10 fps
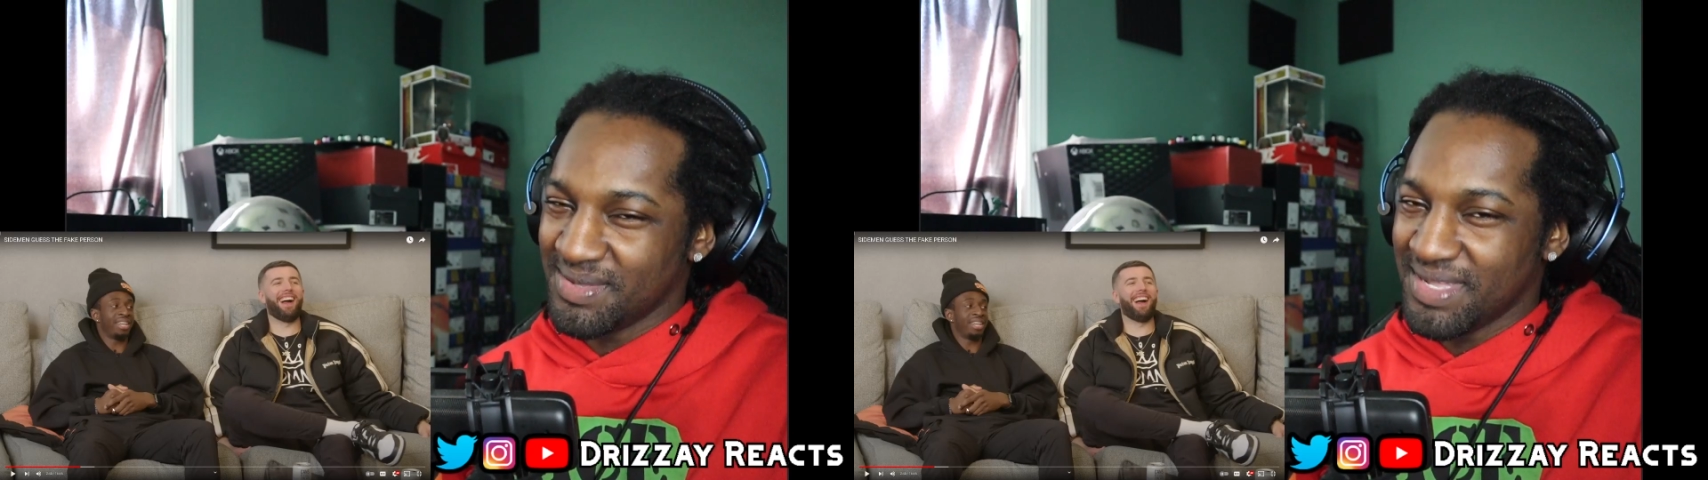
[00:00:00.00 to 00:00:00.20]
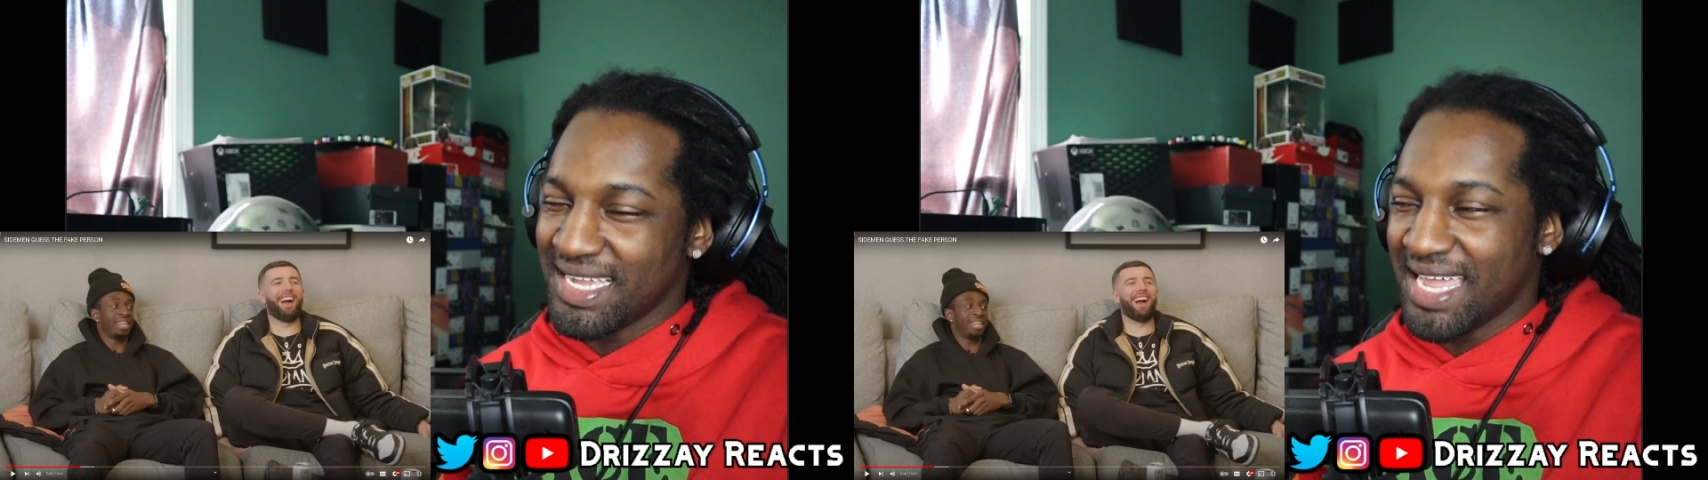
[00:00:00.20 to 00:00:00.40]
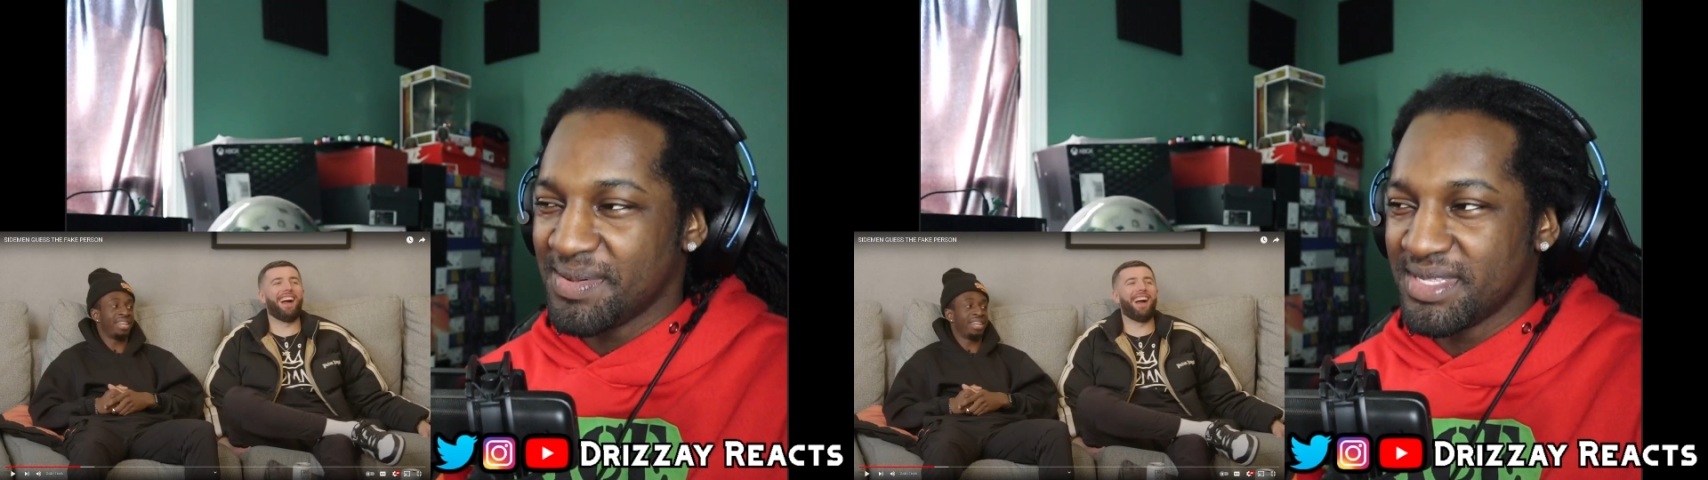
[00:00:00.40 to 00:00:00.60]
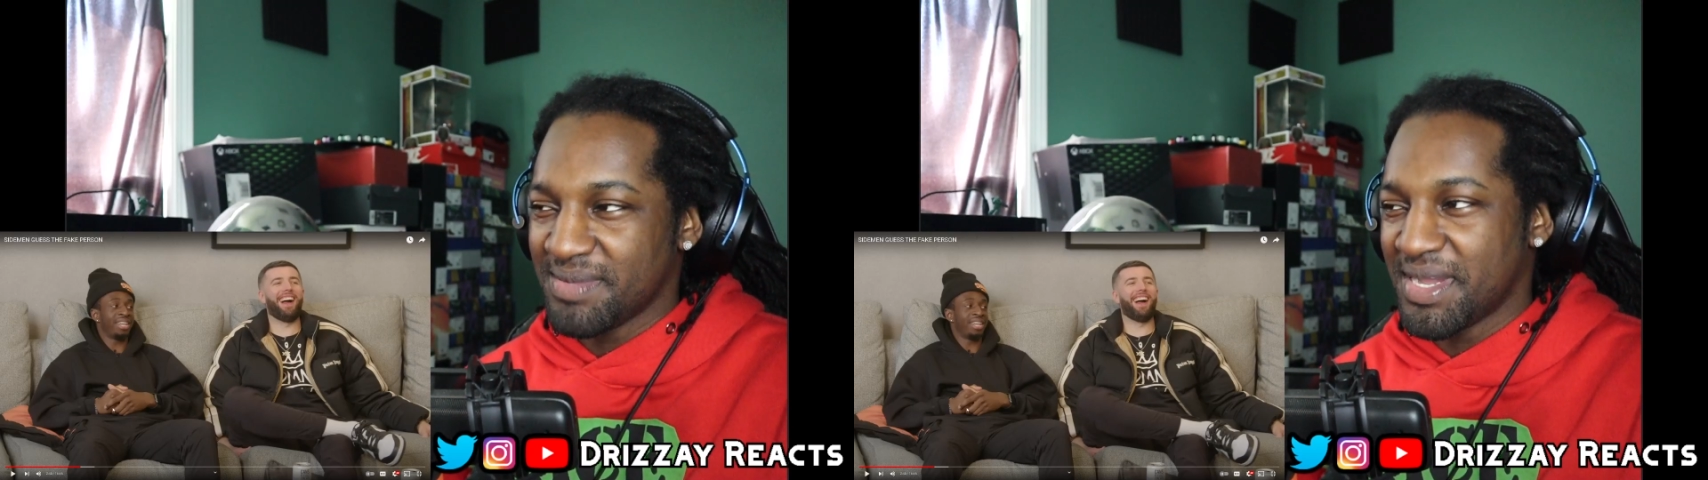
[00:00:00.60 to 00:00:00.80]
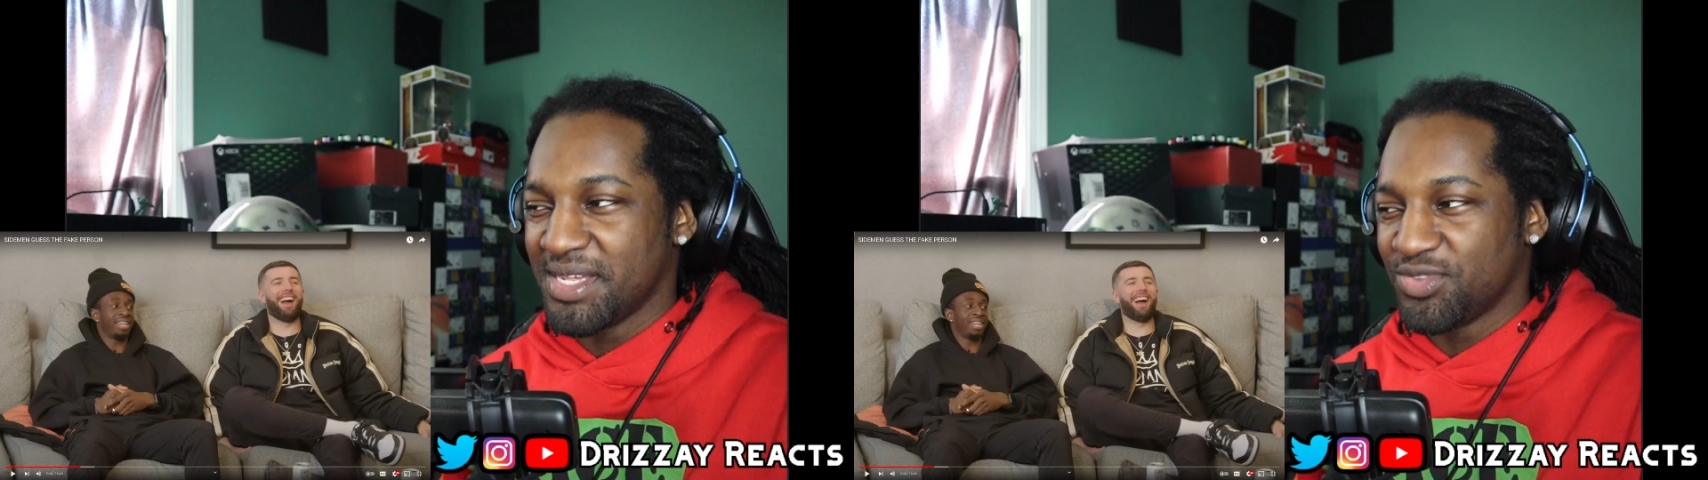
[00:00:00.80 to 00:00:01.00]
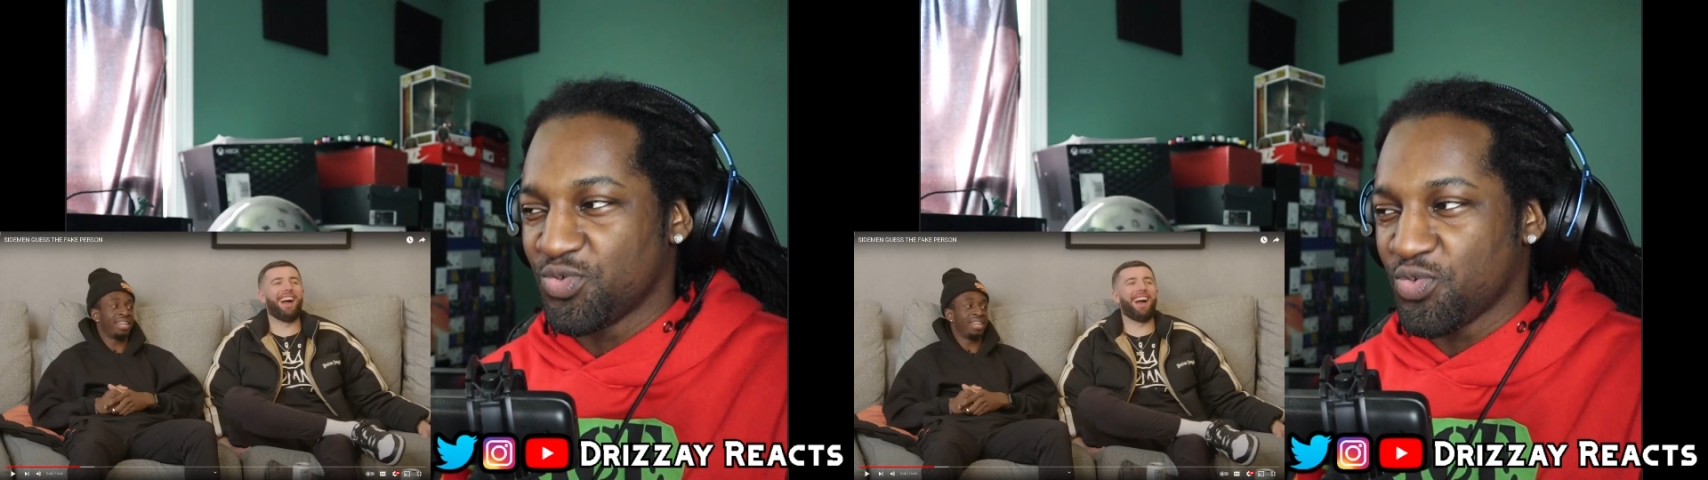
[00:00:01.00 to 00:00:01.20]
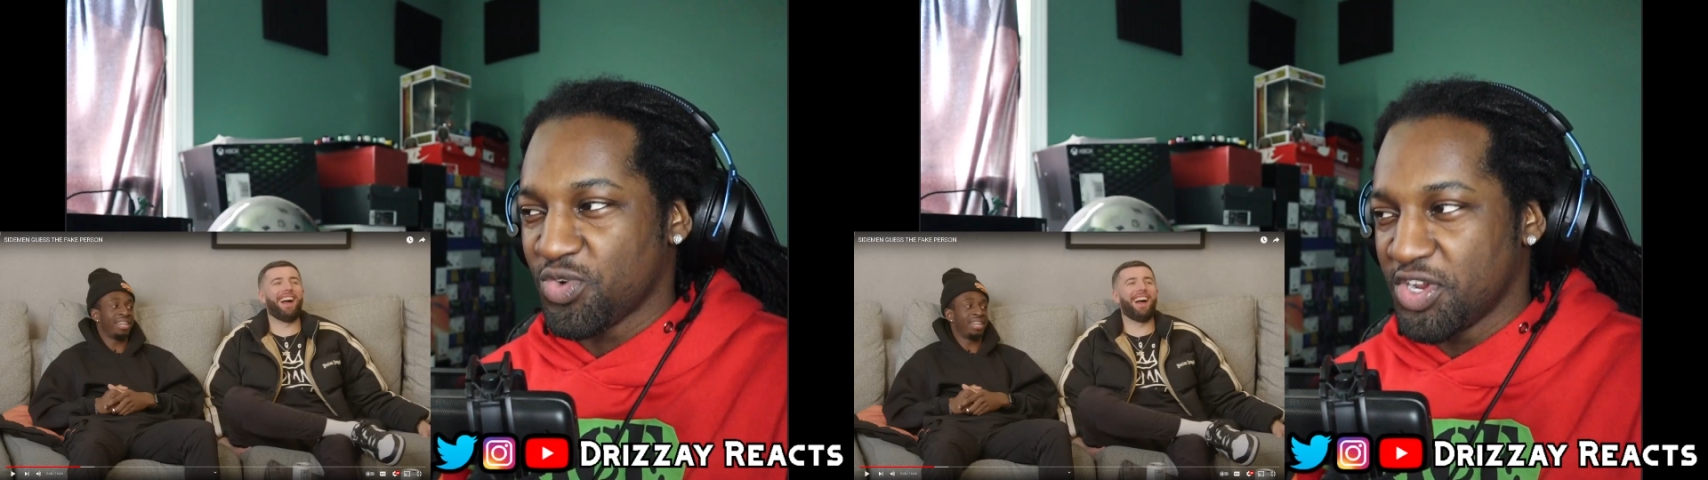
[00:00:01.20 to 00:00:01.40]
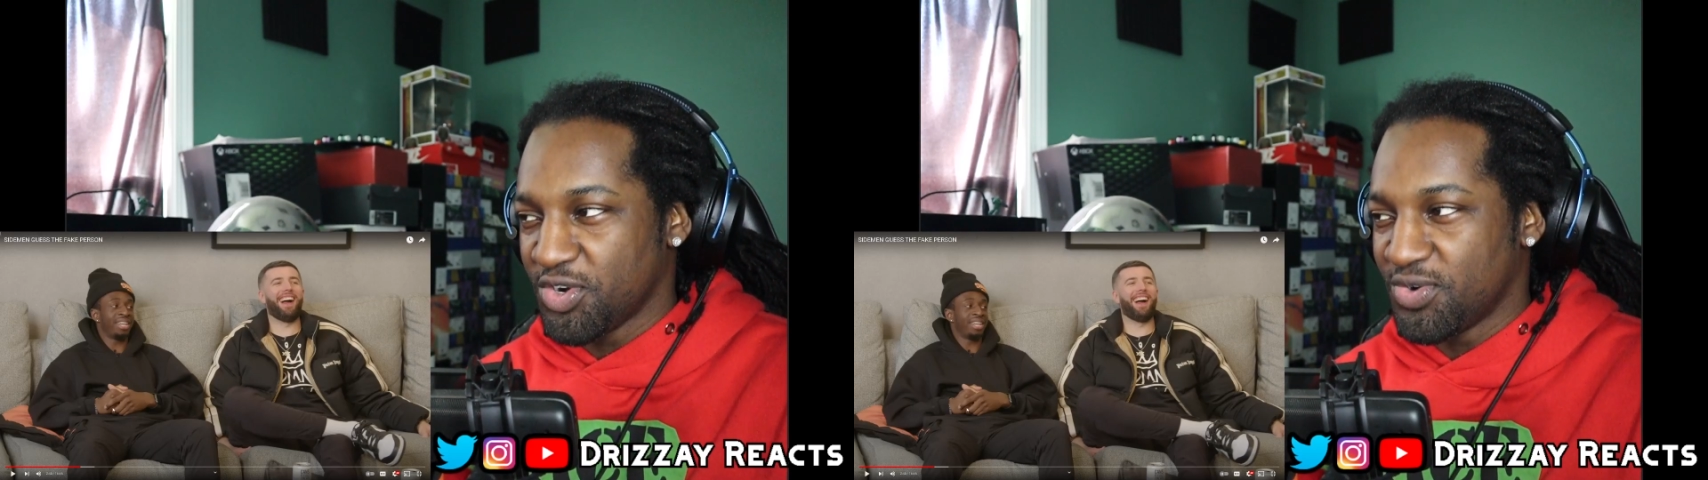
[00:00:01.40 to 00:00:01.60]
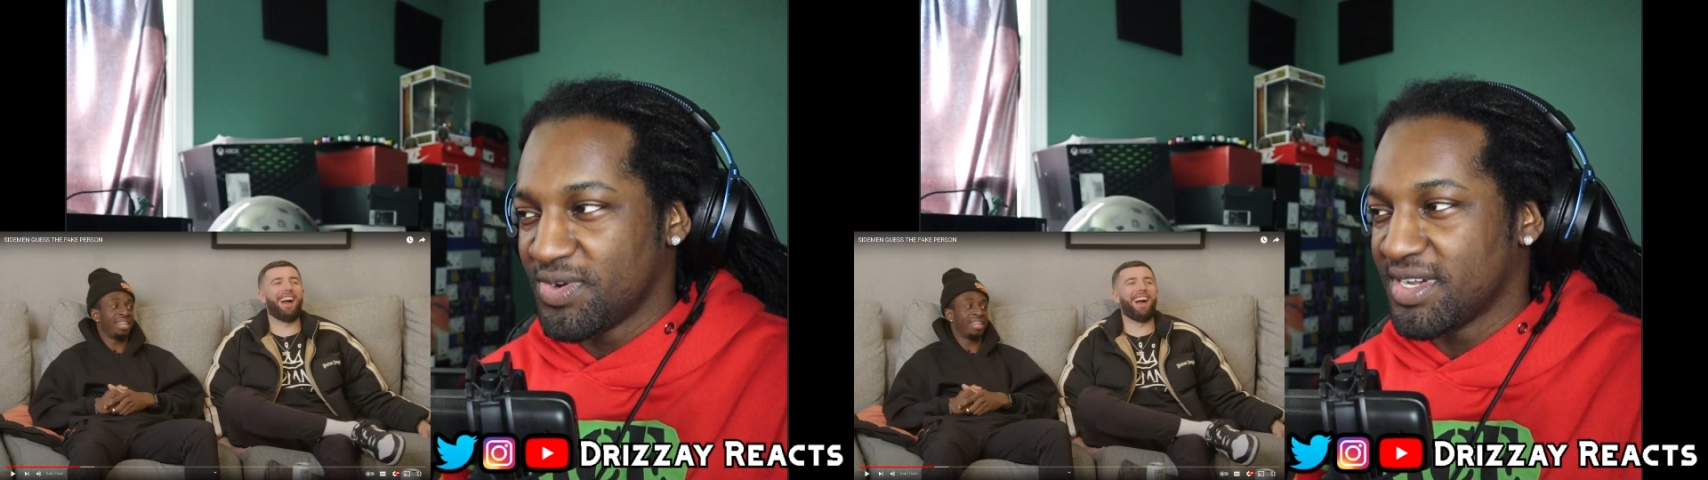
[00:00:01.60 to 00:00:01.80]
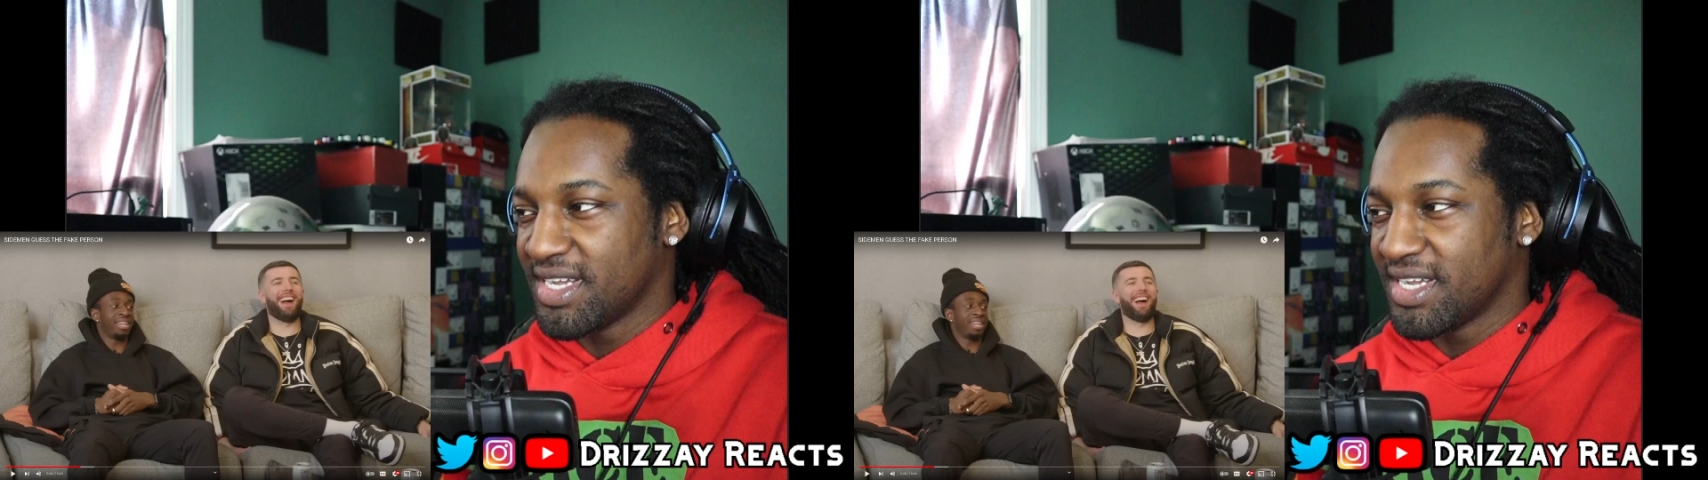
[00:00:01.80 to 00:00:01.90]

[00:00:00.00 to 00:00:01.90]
That got to be somebody's real